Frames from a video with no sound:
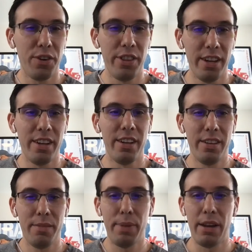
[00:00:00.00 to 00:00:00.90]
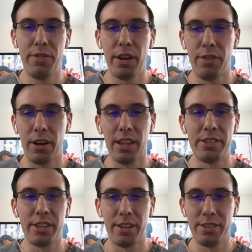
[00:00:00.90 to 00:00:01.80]
for just for the yes. benefit of our
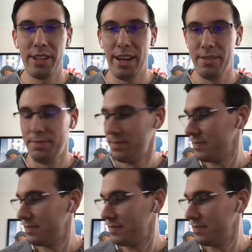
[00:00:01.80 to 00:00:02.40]
listeners. To, yeah.